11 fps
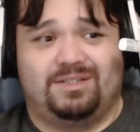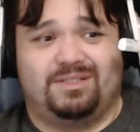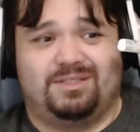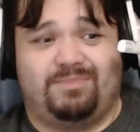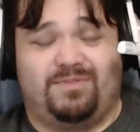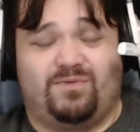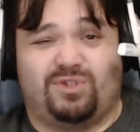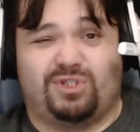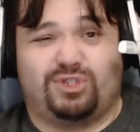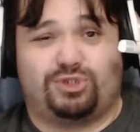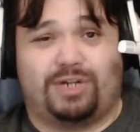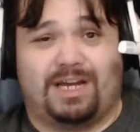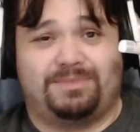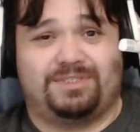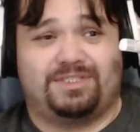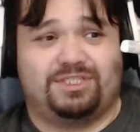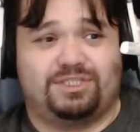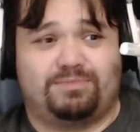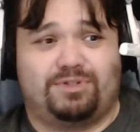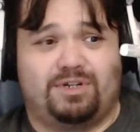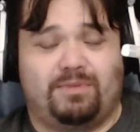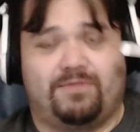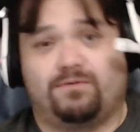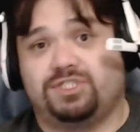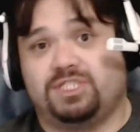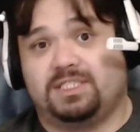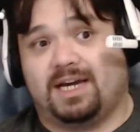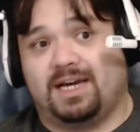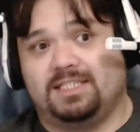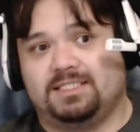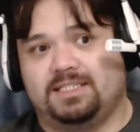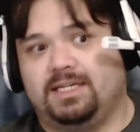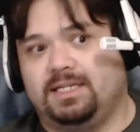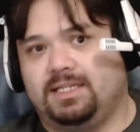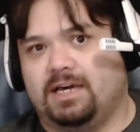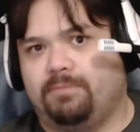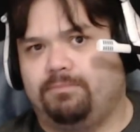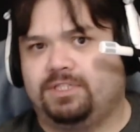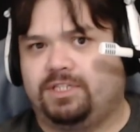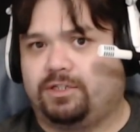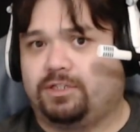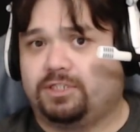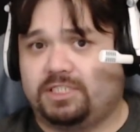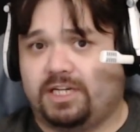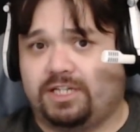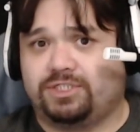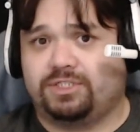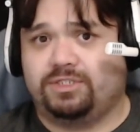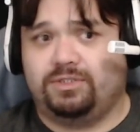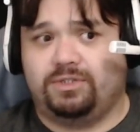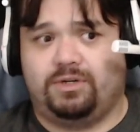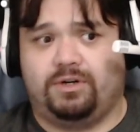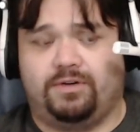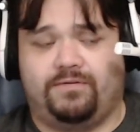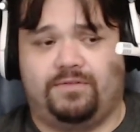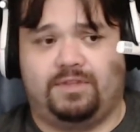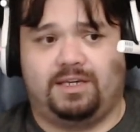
before the traps are sprung, before she dies in that particular section of the